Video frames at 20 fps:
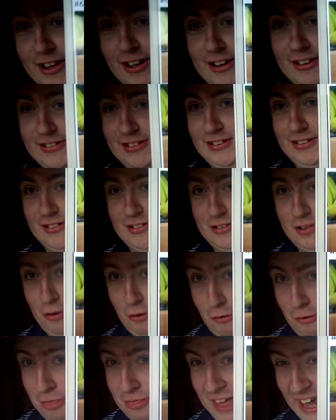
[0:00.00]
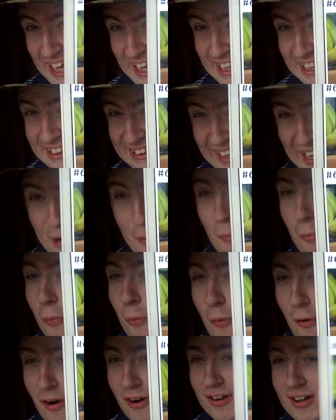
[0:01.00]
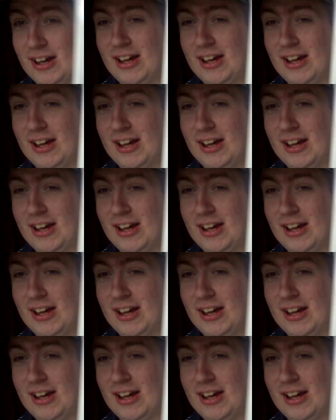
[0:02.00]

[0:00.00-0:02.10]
So got two things in one.